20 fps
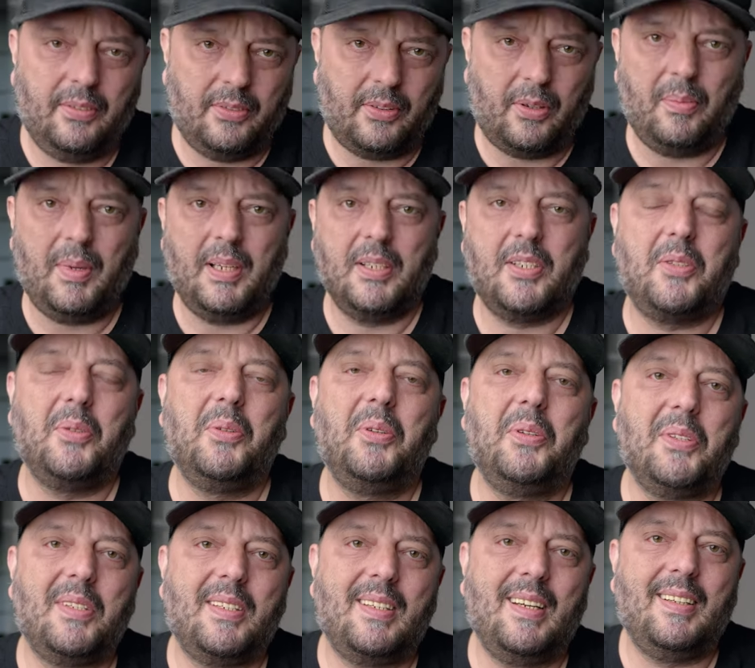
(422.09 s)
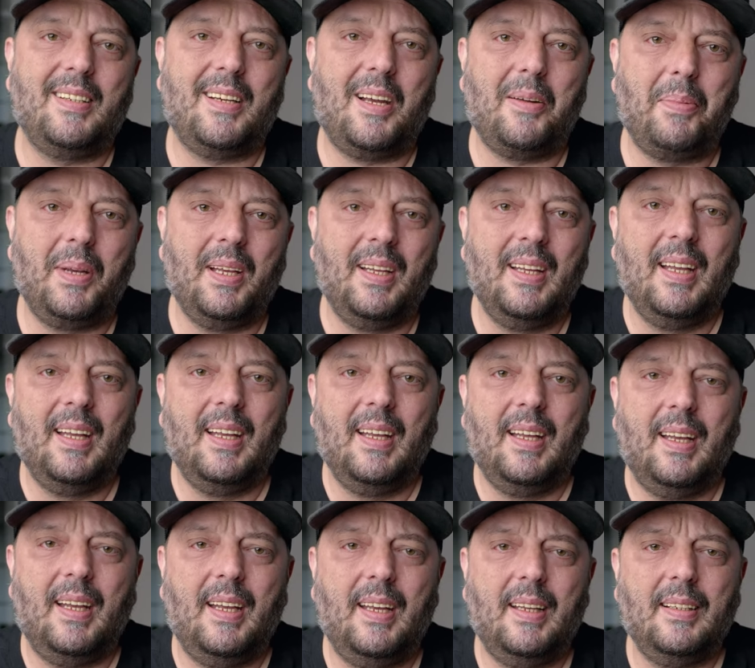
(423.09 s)
from my studio setup,
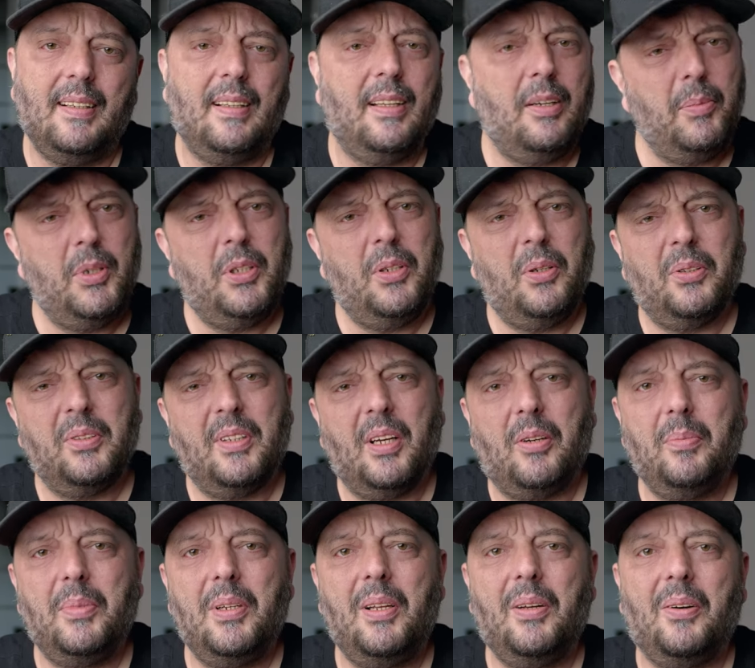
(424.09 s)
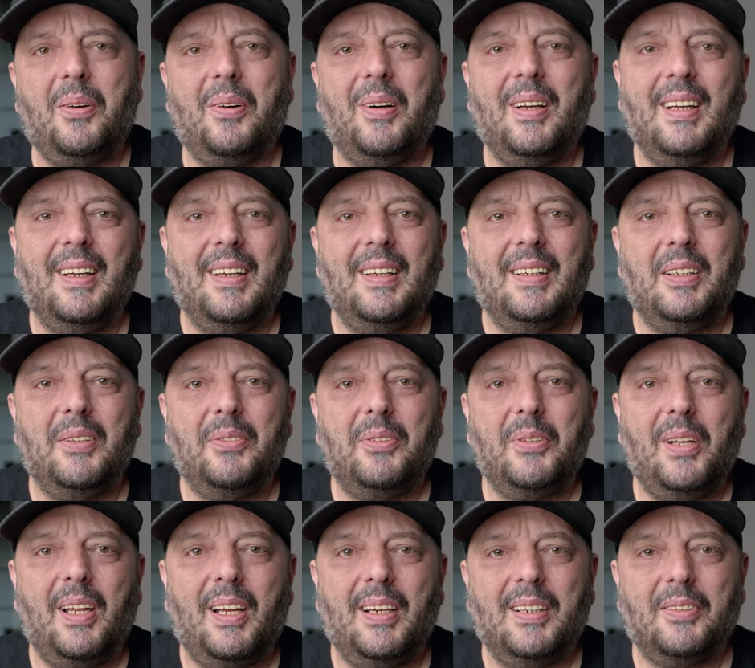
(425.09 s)
and let me know down below if you
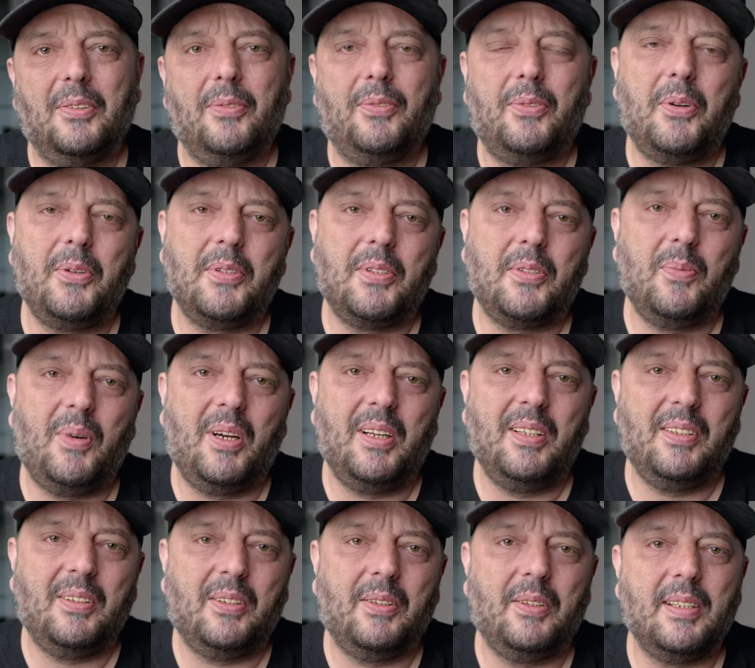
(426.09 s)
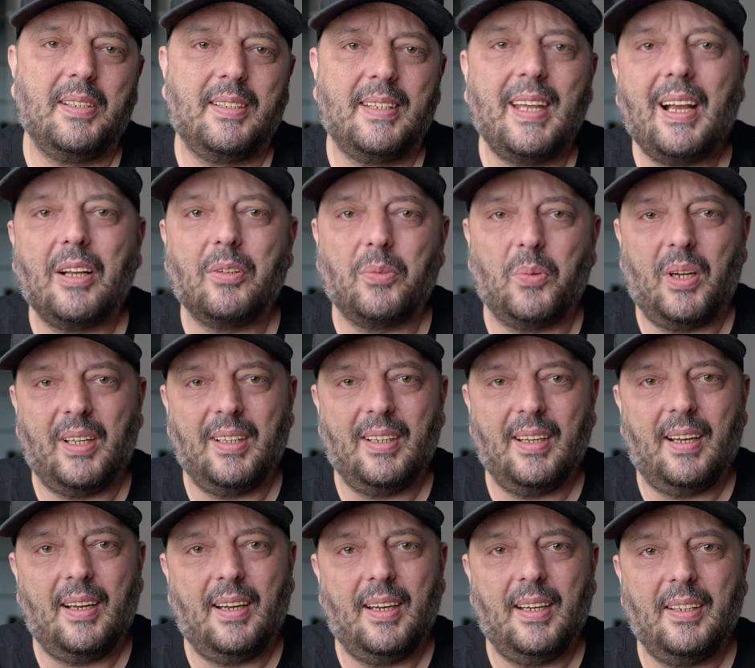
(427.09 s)
like the first one or the second one.
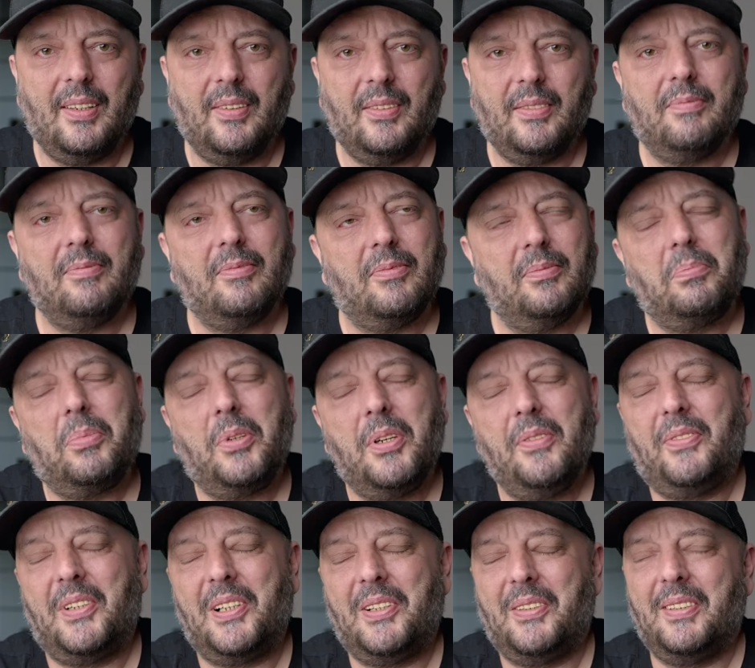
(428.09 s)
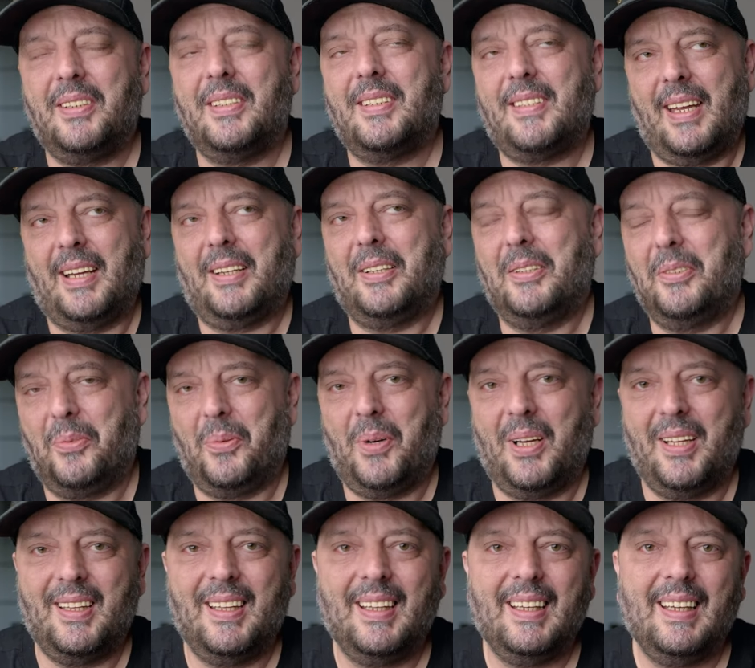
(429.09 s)
I prefer the second
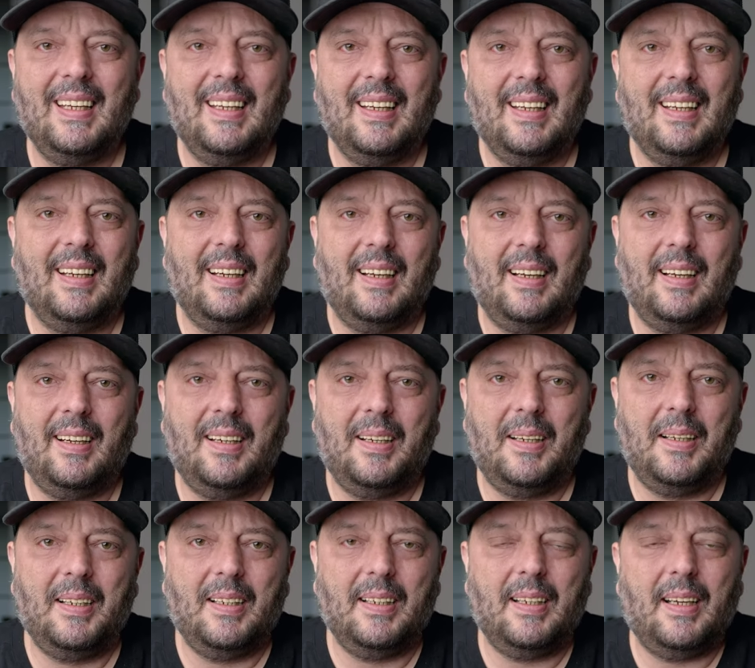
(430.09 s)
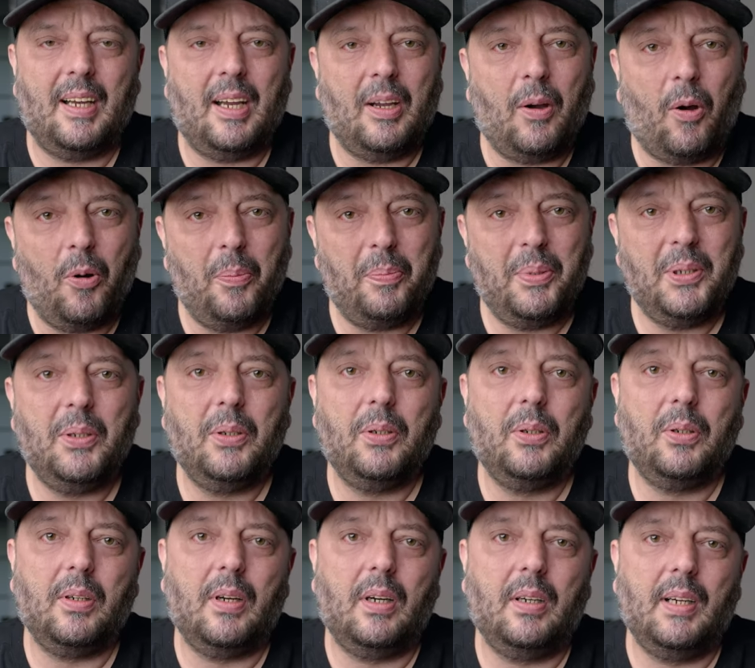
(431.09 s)
one. I hope
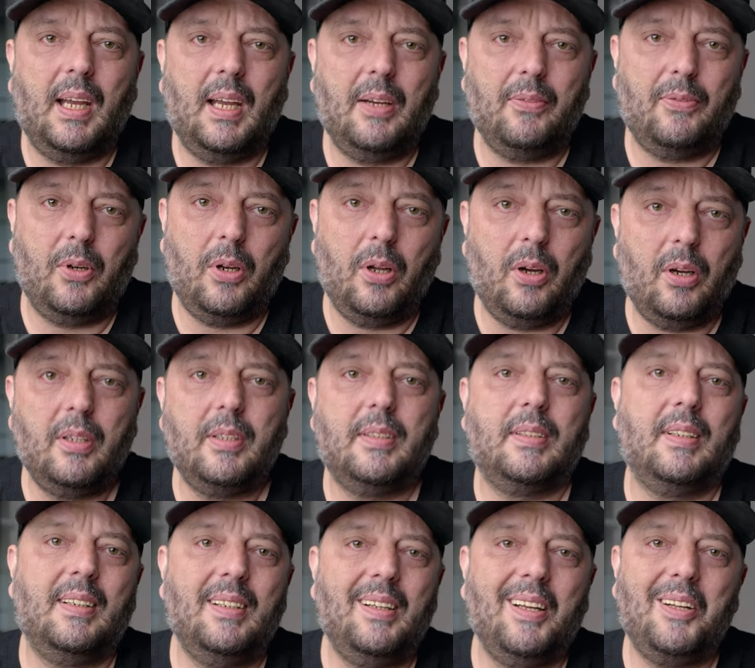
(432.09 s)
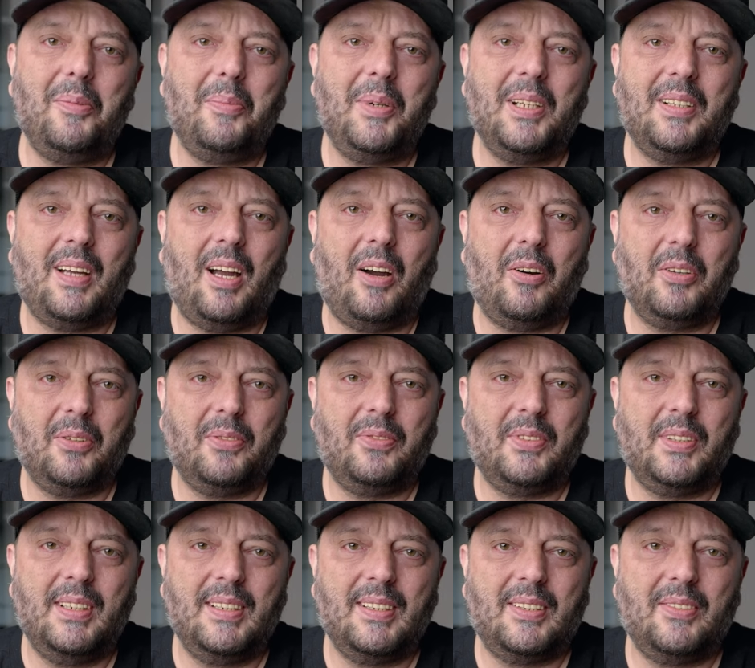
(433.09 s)
you have learned a little bit out of
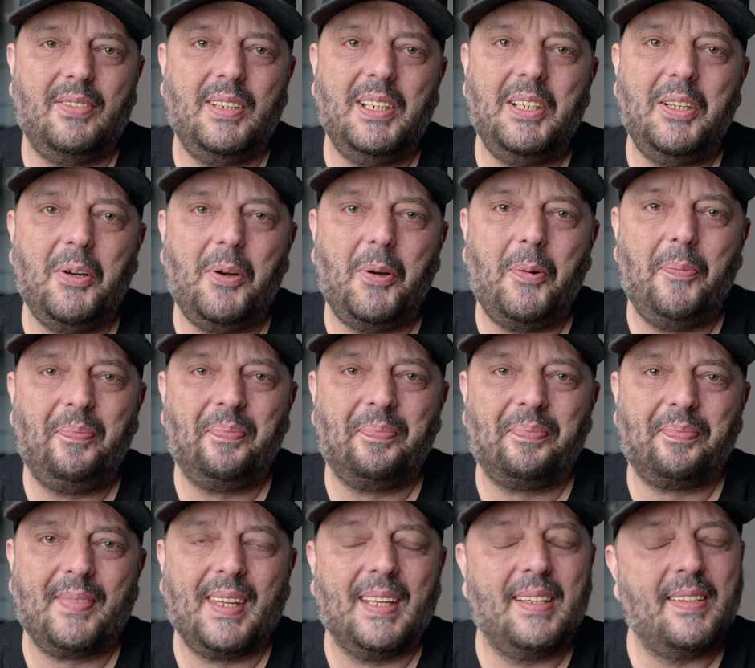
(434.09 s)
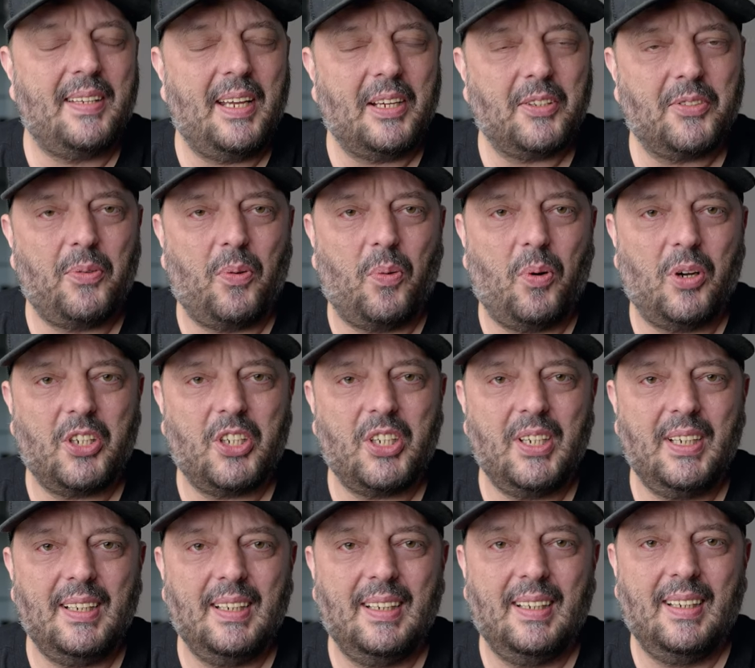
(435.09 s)
this video. Thanks for
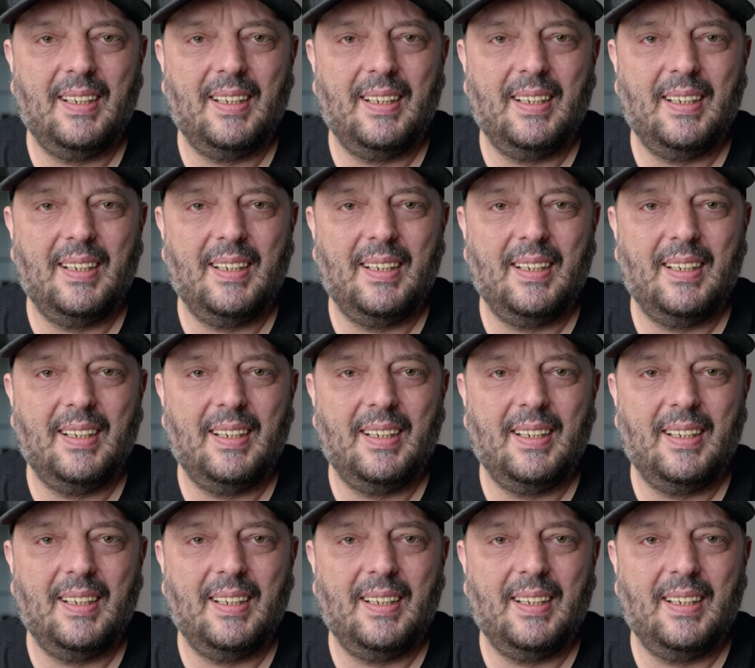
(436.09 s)
watching